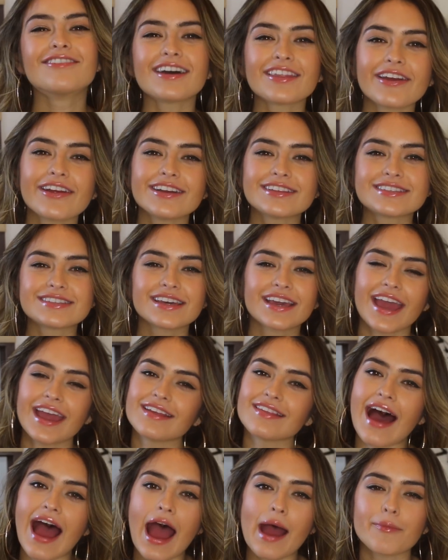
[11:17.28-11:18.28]
Whether it's the
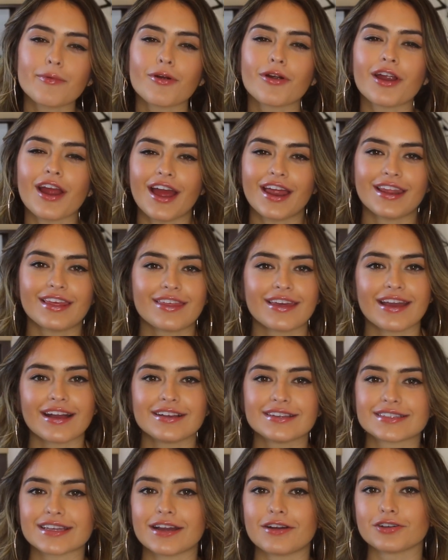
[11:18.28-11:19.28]
Kayla app or anything
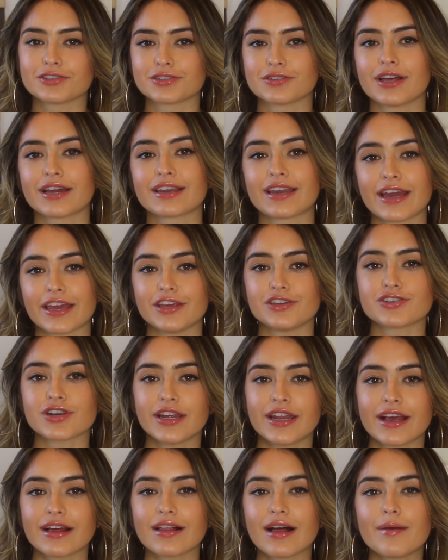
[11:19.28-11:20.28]
else, I also like Nike
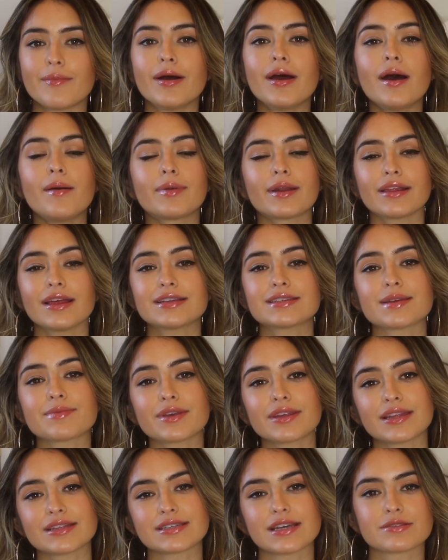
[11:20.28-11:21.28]
Training Club, but I like
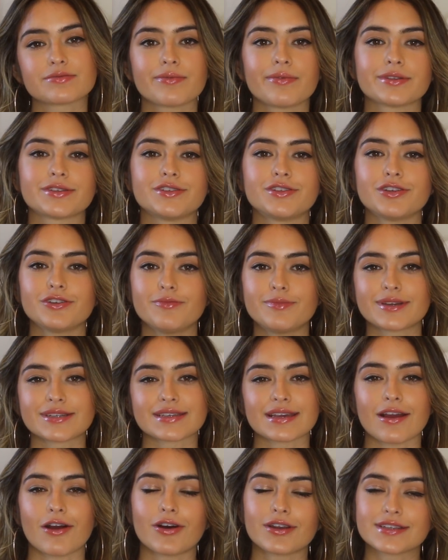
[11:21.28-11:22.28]
something that tells me what to do
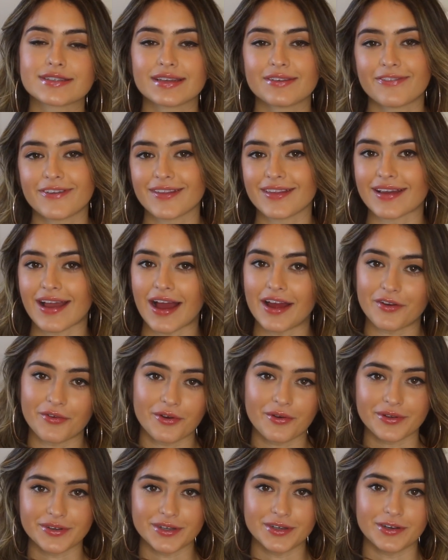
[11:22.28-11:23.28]
because I honestly feel like I
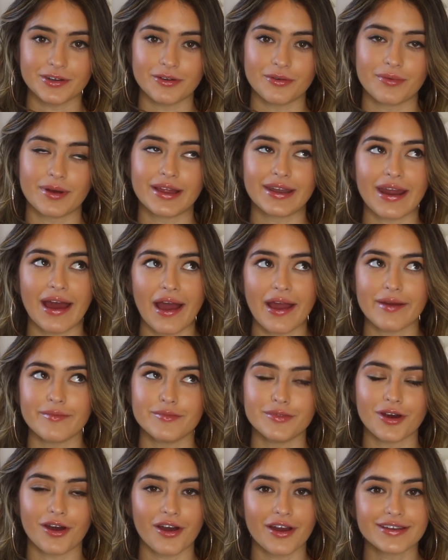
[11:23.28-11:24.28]
don't know what to do when
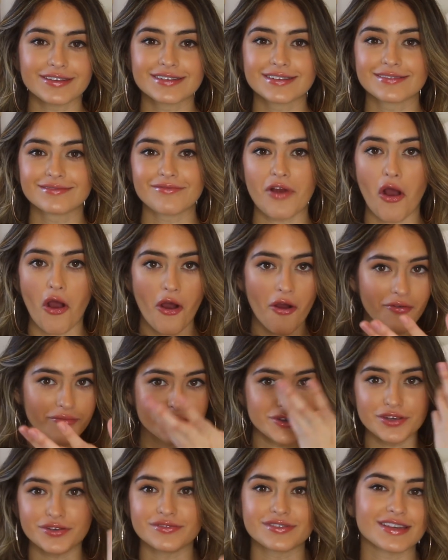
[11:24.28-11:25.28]
I'm not
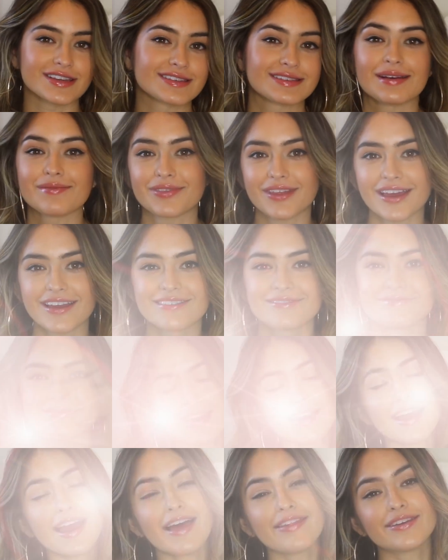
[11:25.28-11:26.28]
using something.
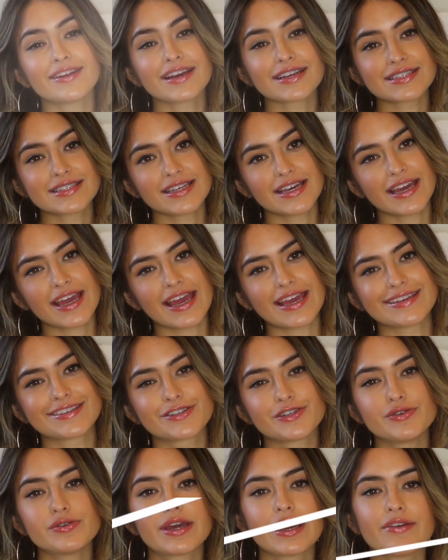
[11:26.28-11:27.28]
And the next thing is to